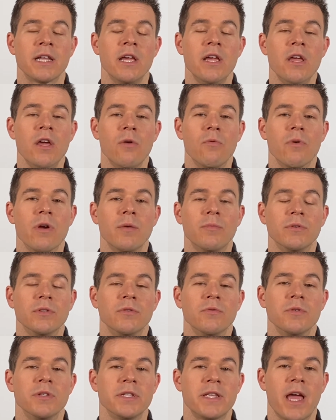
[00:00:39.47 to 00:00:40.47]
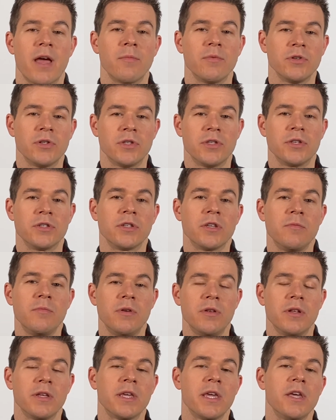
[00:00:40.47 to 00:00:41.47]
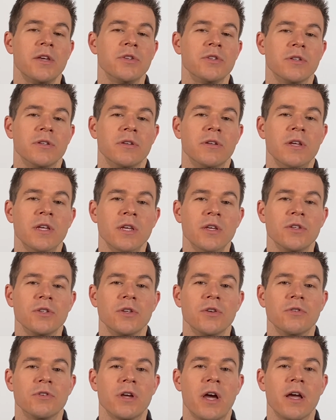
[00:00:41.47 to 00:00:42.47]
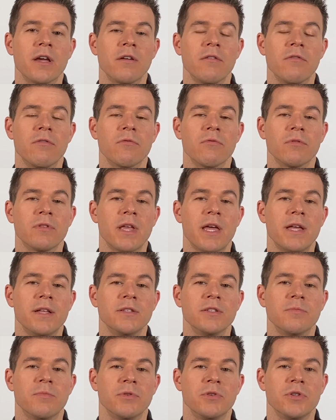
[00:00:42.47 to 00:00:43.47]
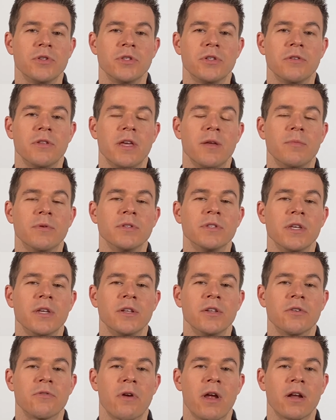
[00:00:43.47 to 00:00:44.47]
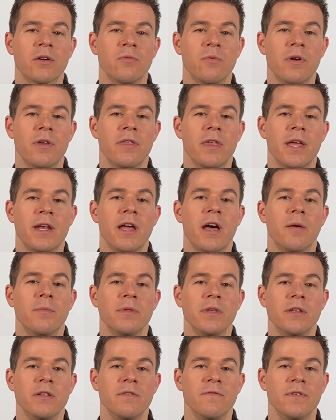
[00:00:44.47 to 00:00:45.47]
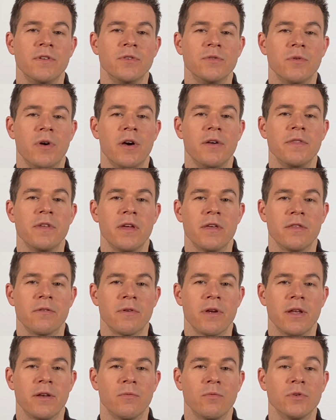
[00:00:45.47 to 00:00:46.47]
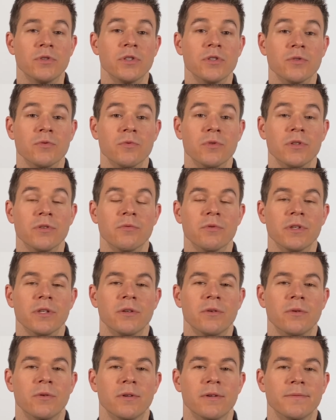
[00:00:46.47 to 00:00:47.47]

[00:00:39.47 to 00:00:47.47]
we're able to establish this communication. So you're talking through a lens, but you're still able to interact with and help the individual on the other end, which is really, really cool.